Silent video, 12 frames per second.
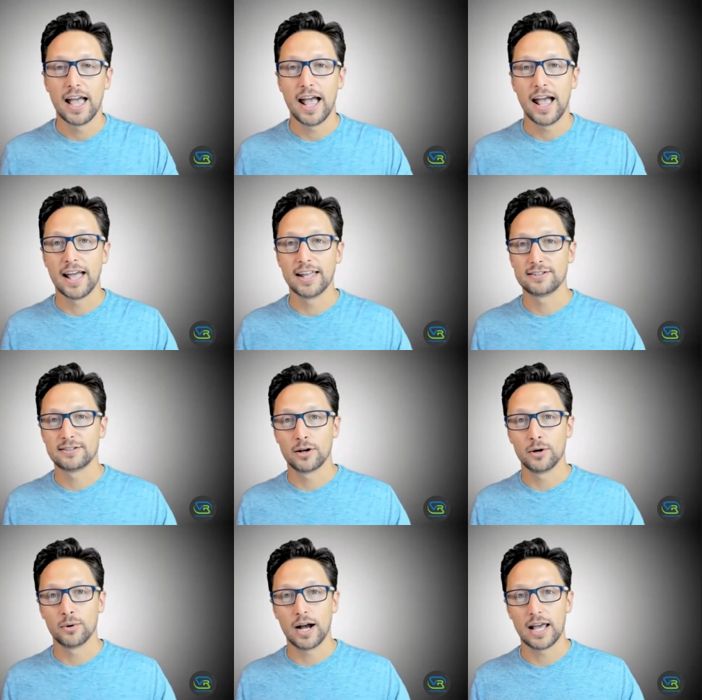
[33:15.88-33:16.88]
And
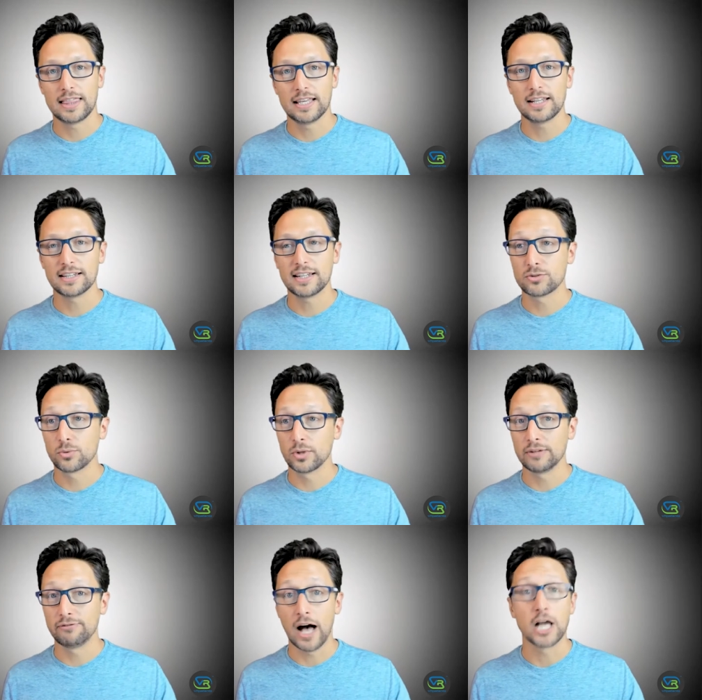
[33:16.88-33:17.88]
so I think that's
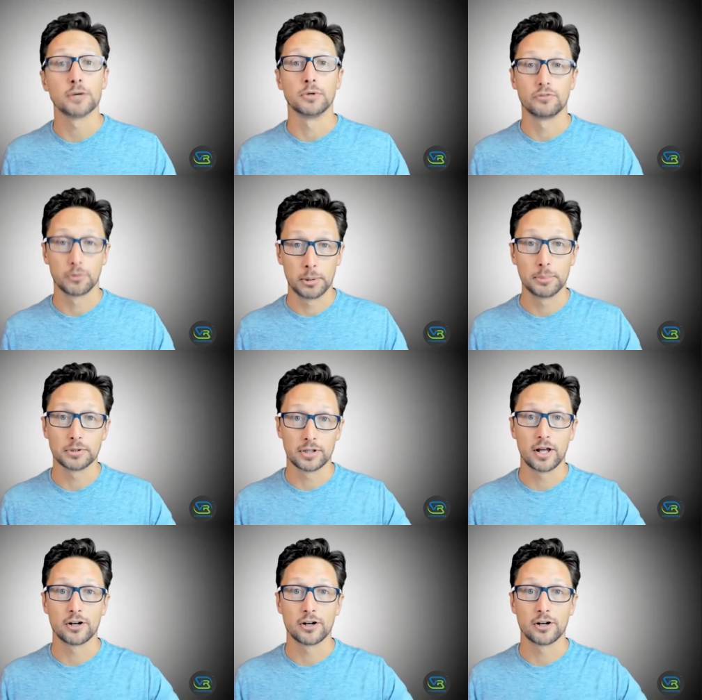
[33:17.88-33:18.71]
really valuable for people to understand.